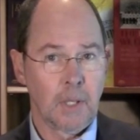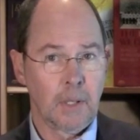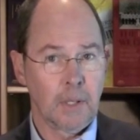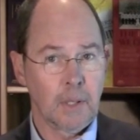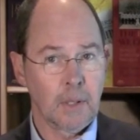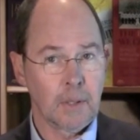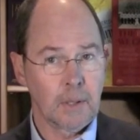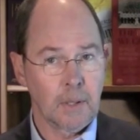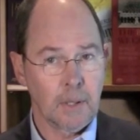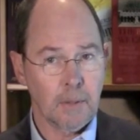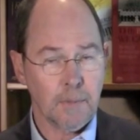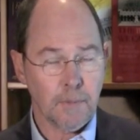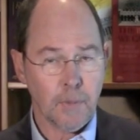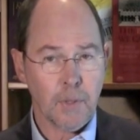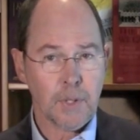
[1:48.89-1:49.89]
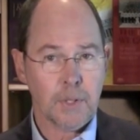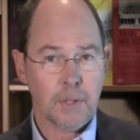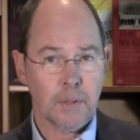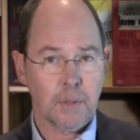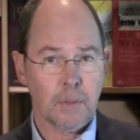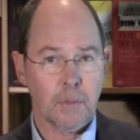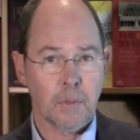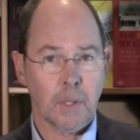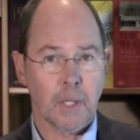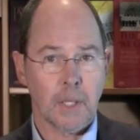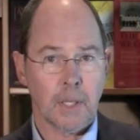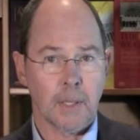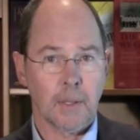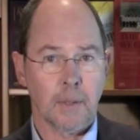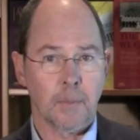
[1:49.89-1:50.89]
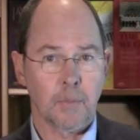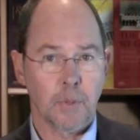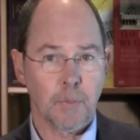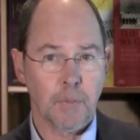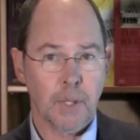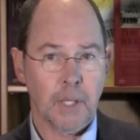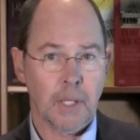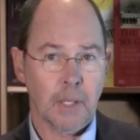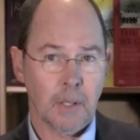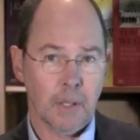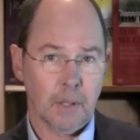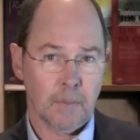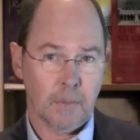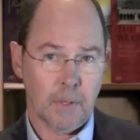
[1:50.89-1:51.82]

they're forced to prepare,